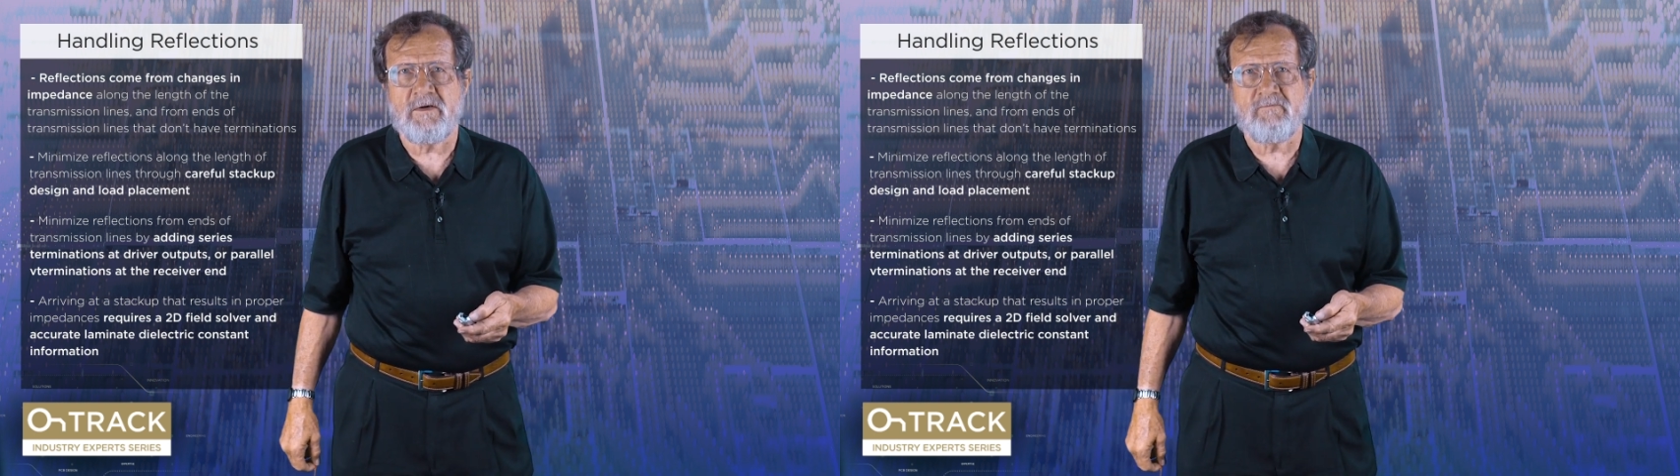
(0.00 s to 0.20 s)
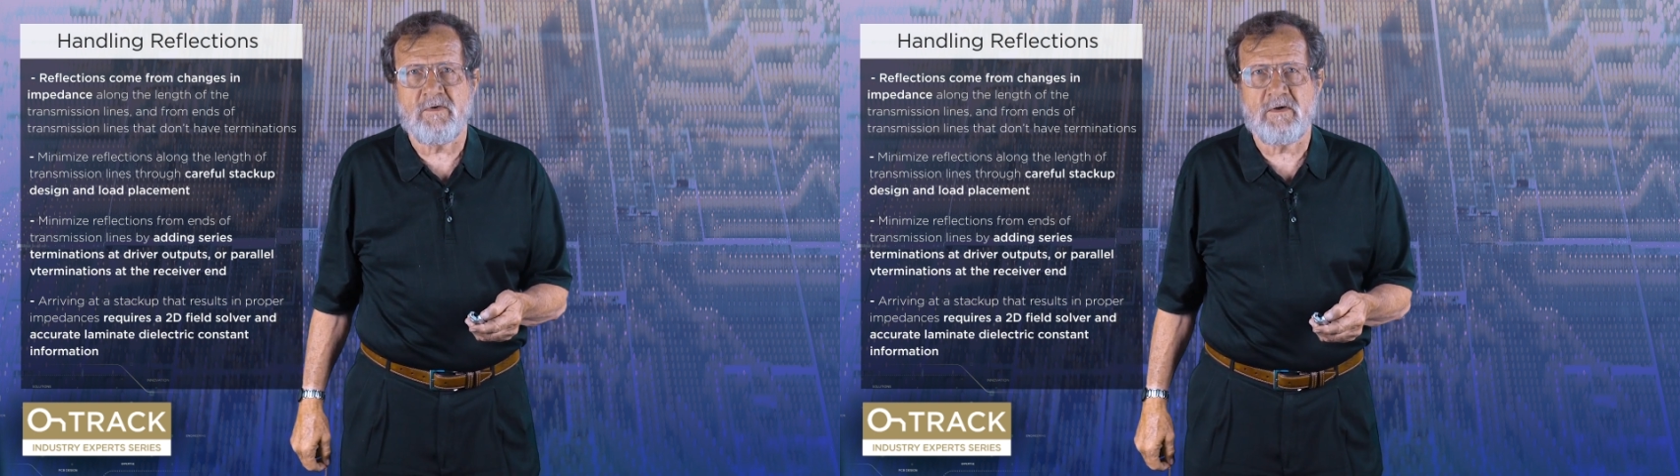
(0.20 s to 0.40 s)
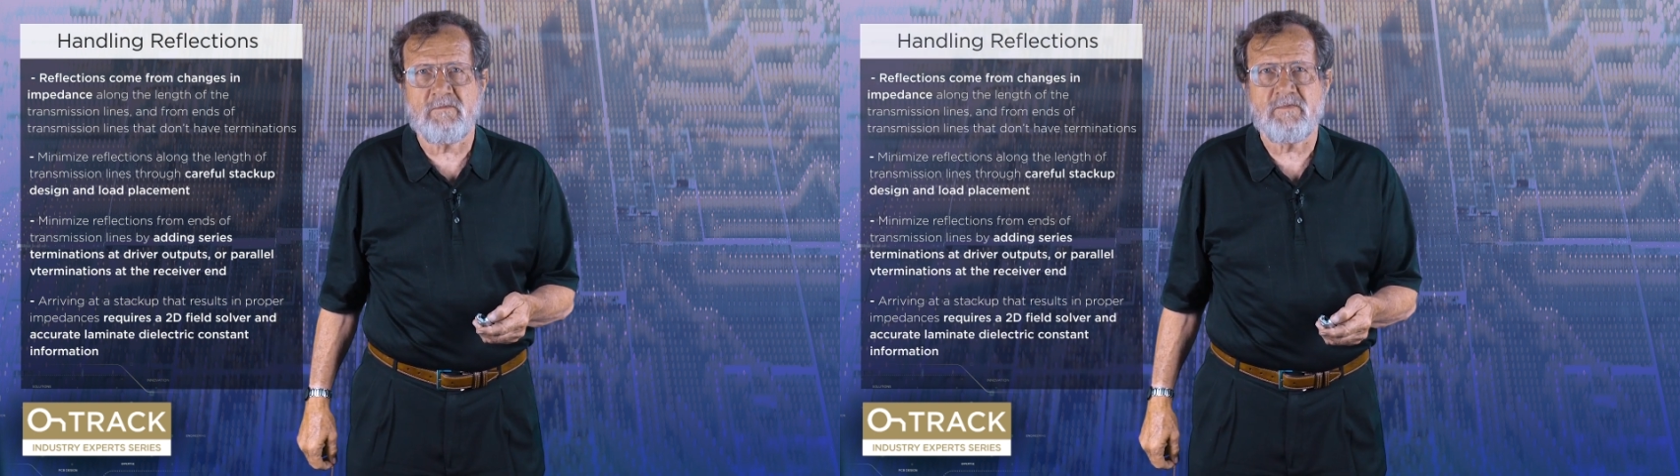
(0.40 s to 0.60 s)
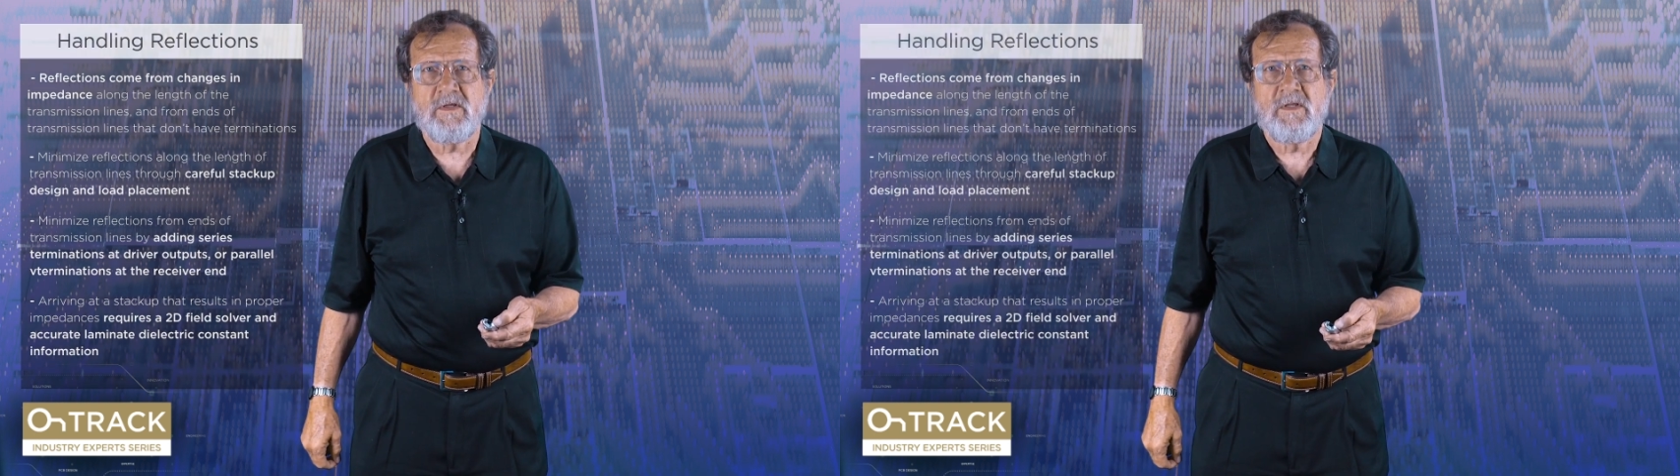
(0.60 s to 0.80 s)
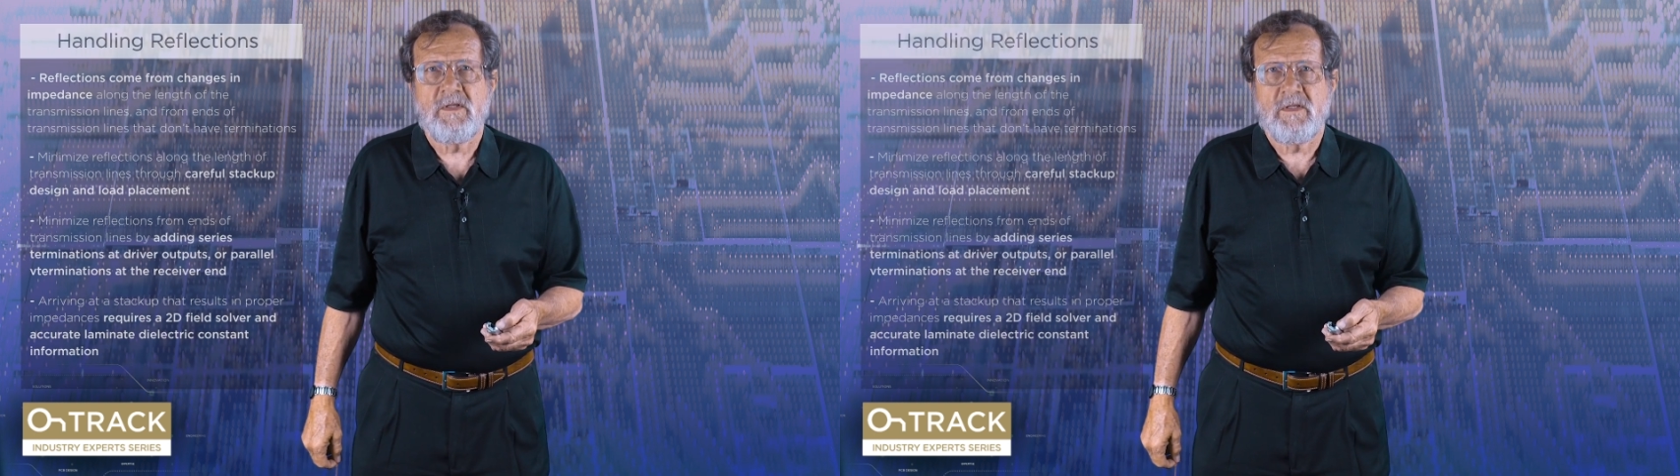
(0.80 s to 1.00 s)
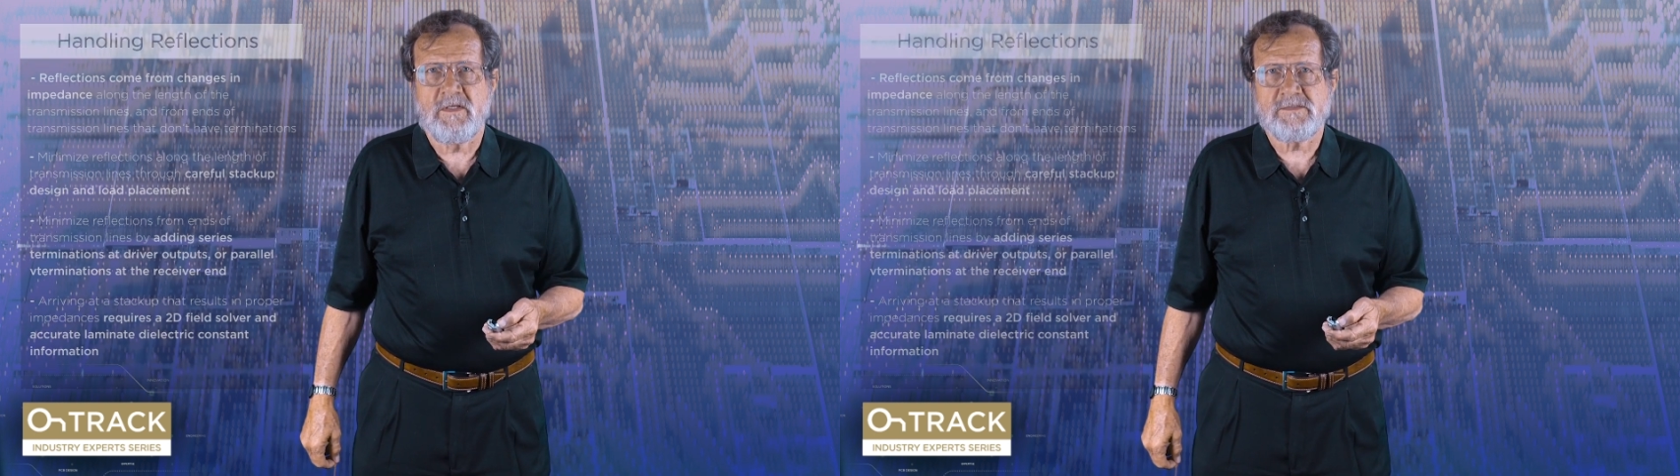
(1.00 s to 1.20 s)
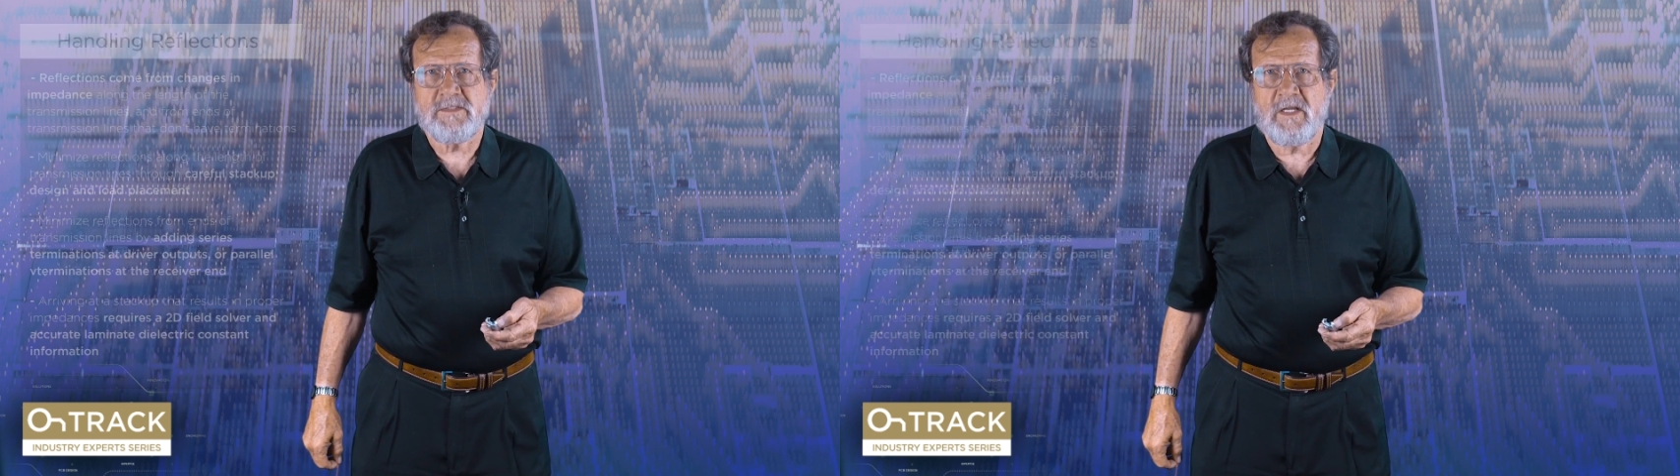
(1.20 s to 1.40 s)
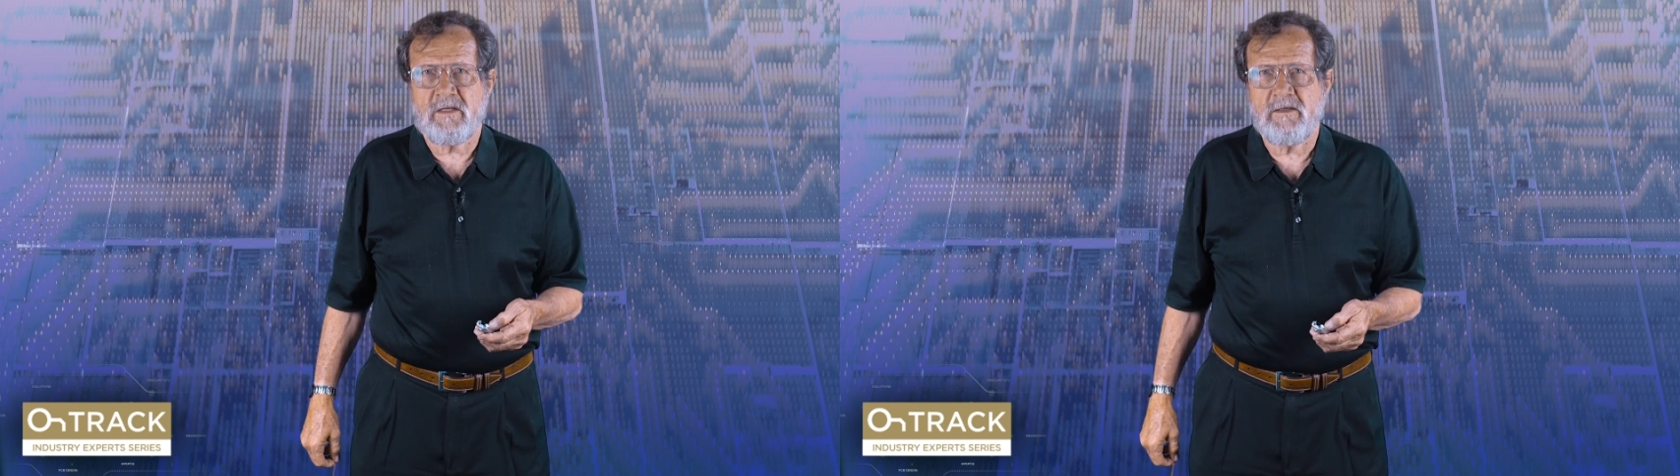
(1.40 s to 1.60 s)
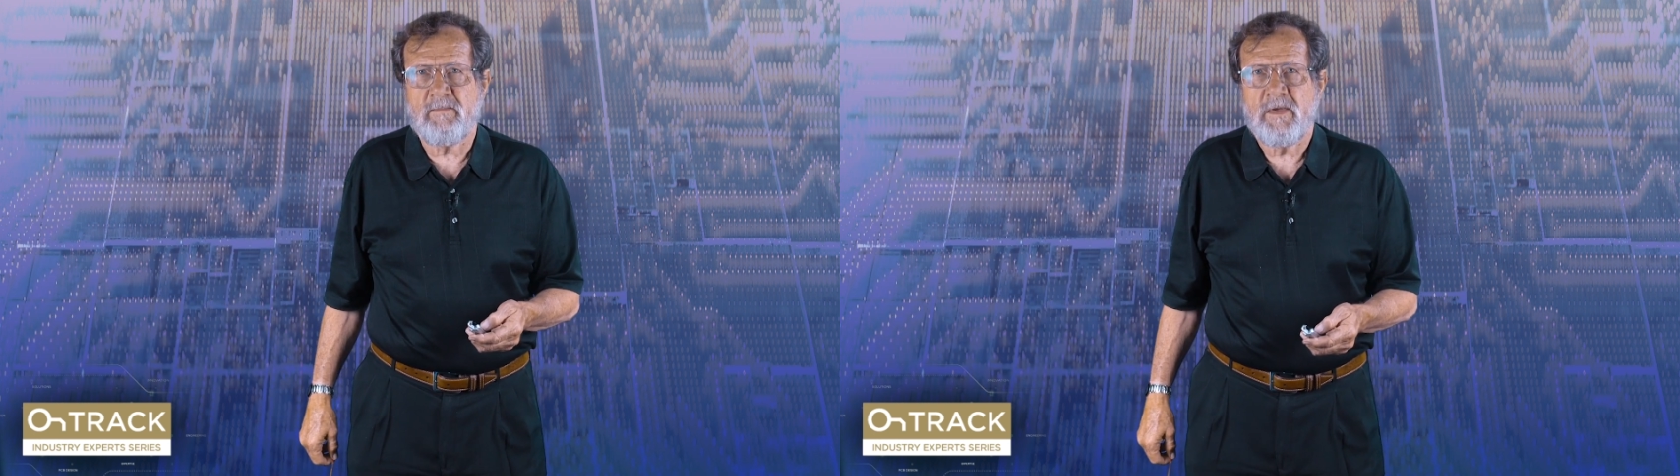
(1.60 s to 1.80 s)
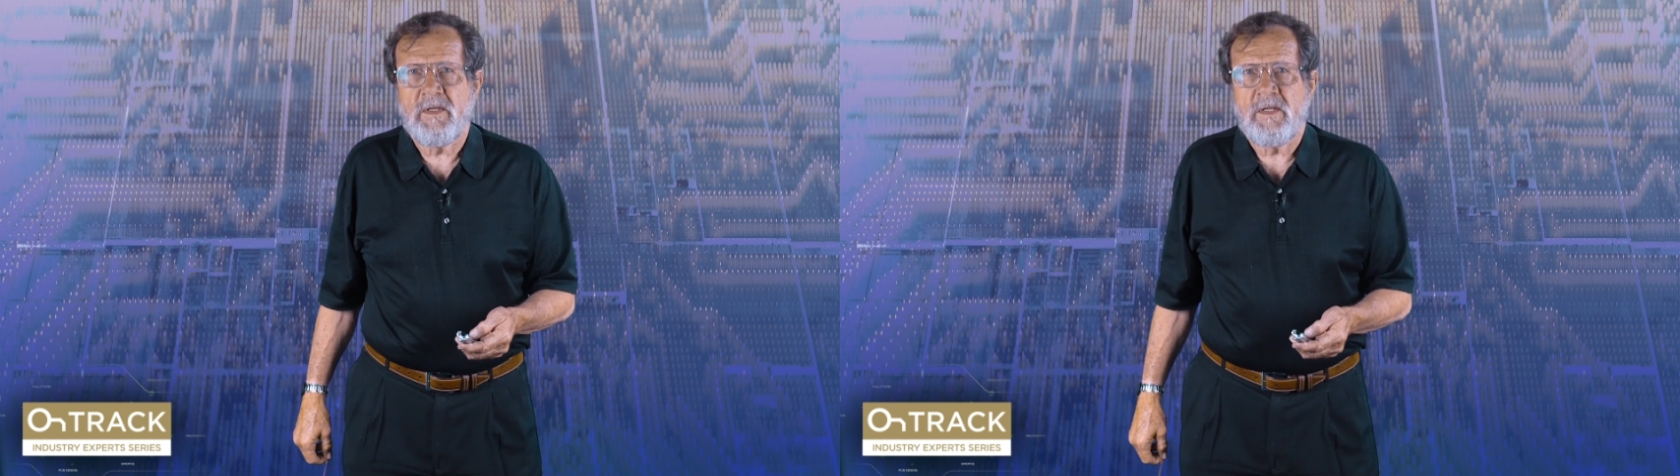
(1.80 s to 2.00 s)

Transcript: involved in a stack up.